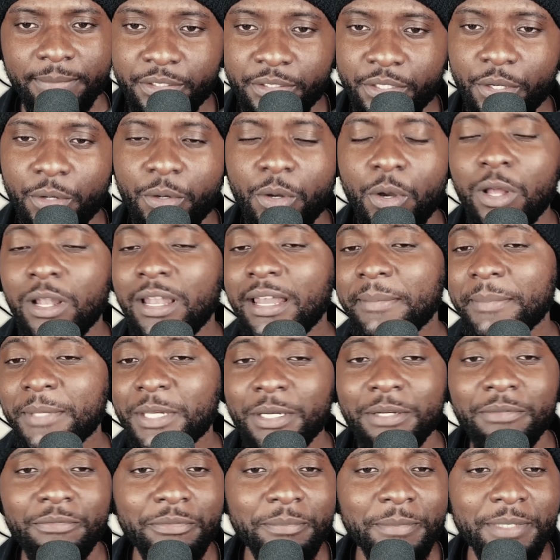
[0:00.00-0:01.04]
And so all I'm
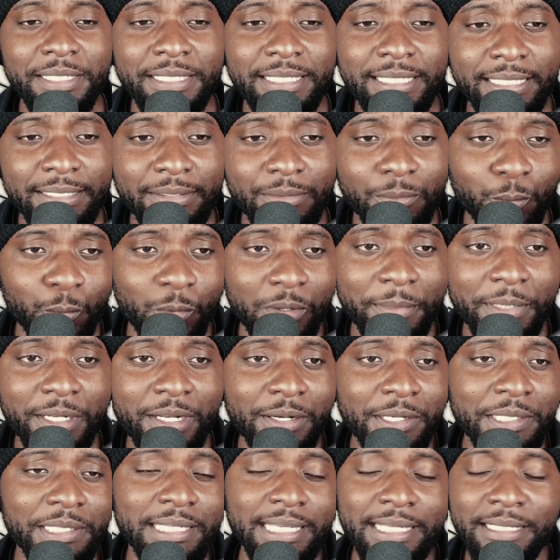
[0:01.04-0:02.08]
hearing from this is women
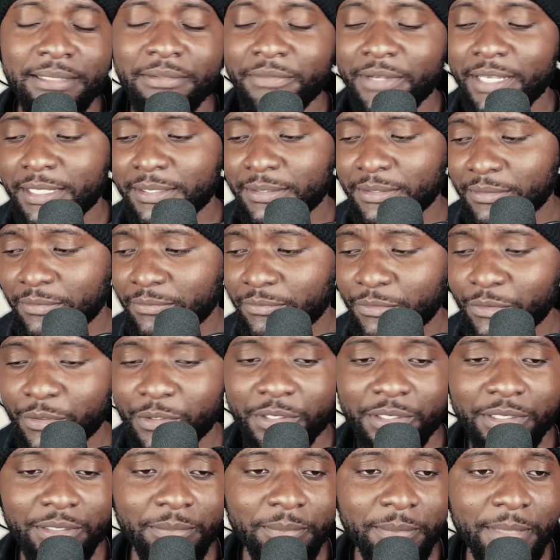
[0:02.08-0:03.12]
are incentivized to
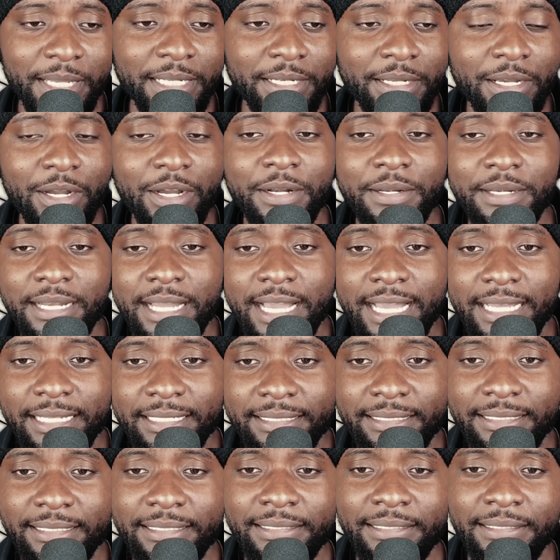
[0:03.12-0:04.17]
divorce and men are
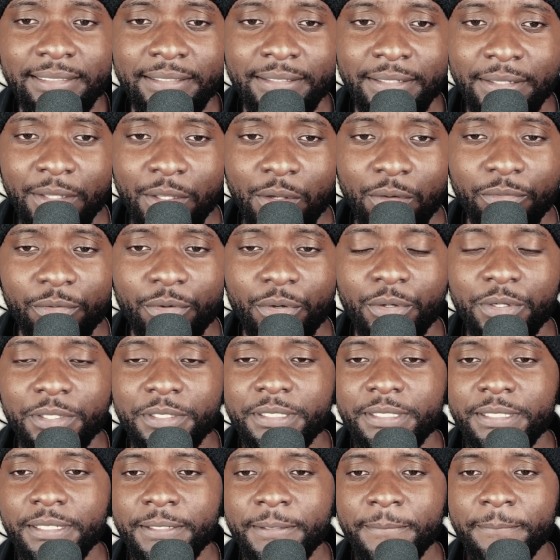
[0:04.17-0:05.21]
not. Of
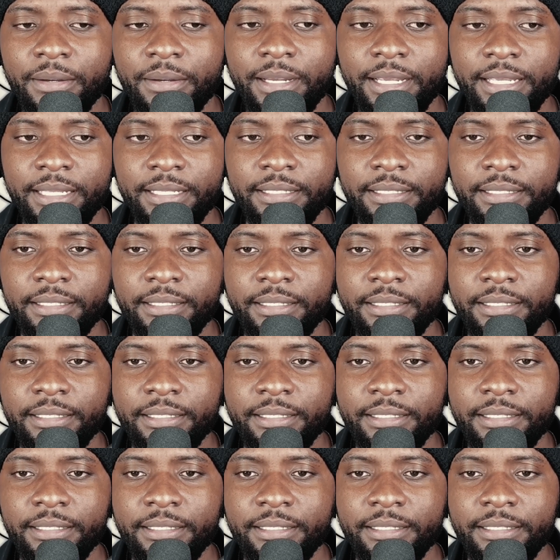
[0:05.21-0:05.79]
course, all right?